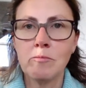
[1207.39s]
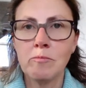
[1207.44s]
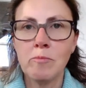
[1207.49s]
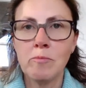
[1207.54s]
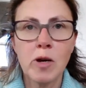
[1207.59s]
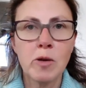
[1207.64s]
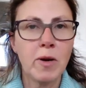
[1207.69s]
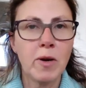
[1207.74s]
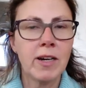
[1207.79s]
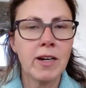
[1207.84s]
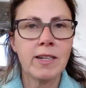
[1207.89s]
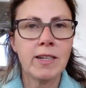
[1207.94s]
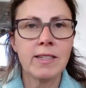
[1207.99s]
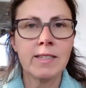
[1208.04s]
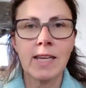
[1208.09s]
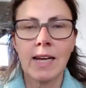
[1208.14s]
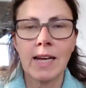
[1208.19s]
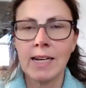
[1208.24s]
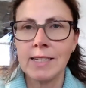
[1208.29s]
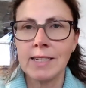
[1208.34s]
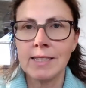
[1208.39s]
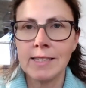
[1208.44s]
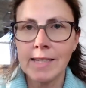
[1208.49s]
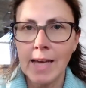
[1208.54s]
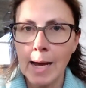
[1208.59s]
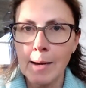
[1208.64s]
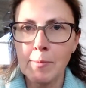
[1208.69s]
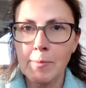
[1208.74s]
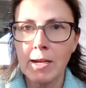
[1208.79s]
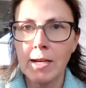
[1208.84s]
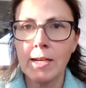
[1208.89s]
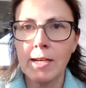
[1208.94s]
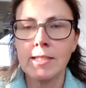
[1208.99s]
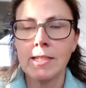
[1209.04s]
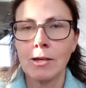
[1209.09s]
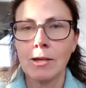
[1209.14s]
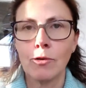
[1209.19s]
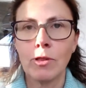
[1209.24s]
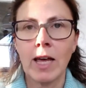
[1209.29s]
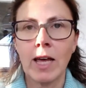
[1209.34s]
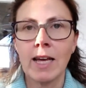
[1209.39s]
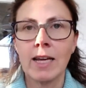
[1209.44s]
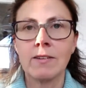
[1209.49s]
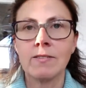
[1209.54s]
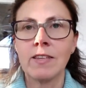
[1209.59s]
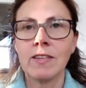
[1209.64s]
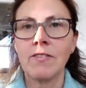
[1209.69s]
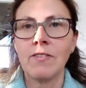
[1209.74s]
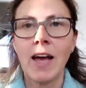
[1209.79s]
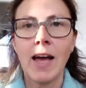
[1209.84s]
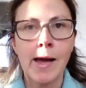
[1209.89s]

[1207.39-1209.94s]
mobiles and tablets and all that kind of stuff.